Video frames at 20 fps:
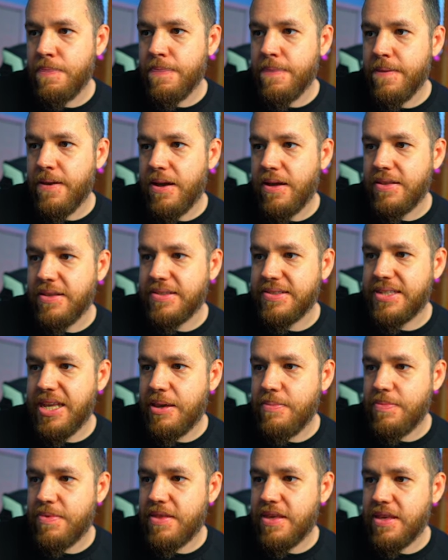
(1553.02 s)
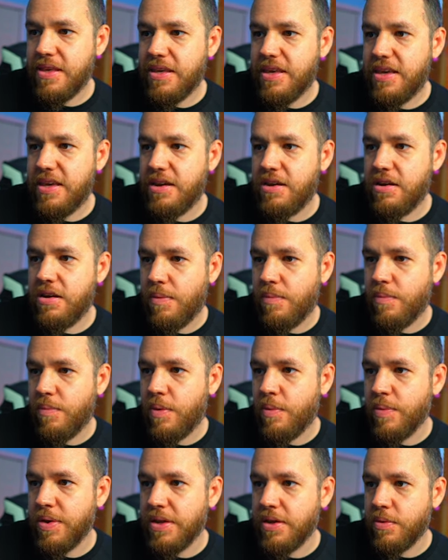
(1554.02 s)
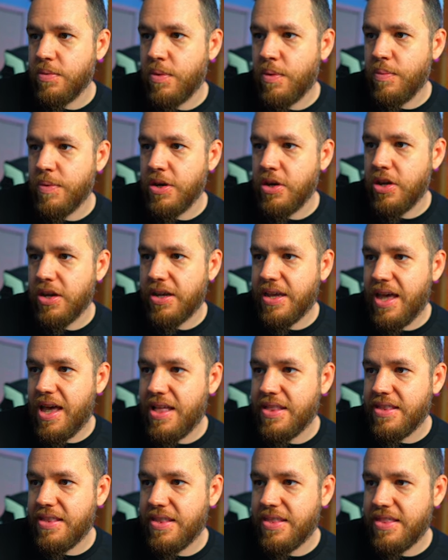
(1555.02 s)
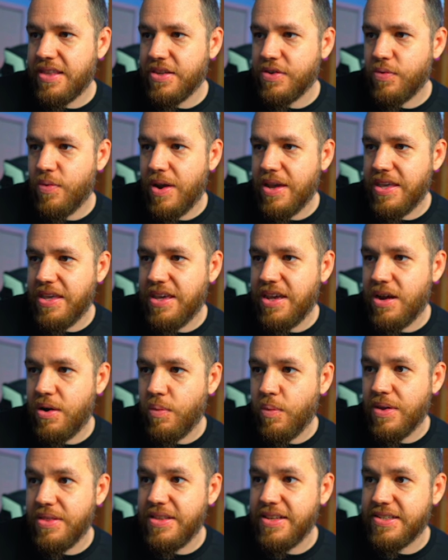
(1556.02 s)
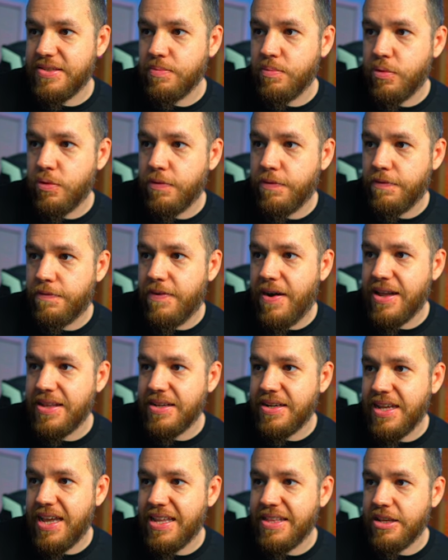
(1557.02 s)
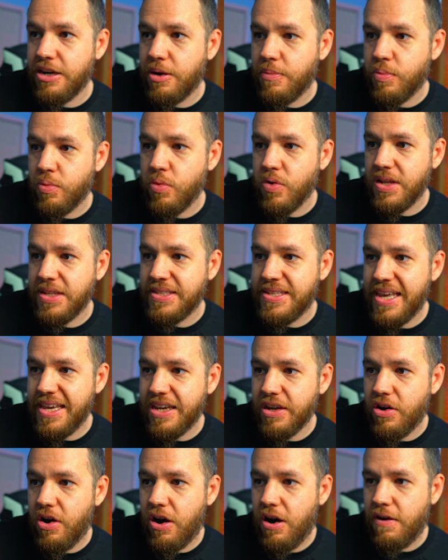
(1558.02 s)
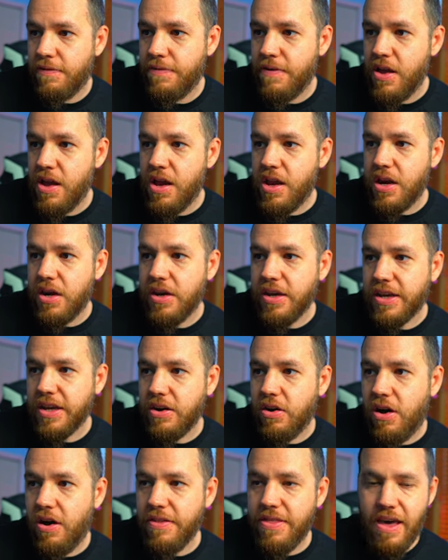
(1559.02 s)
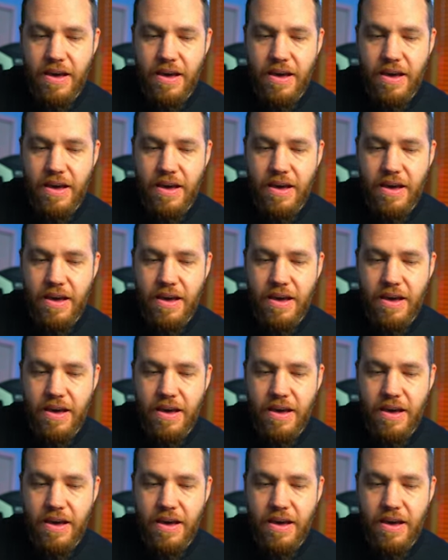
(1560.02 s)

And the same thing here, when we, when we look at this right here, when this move finally ended up really taking off, Look at all that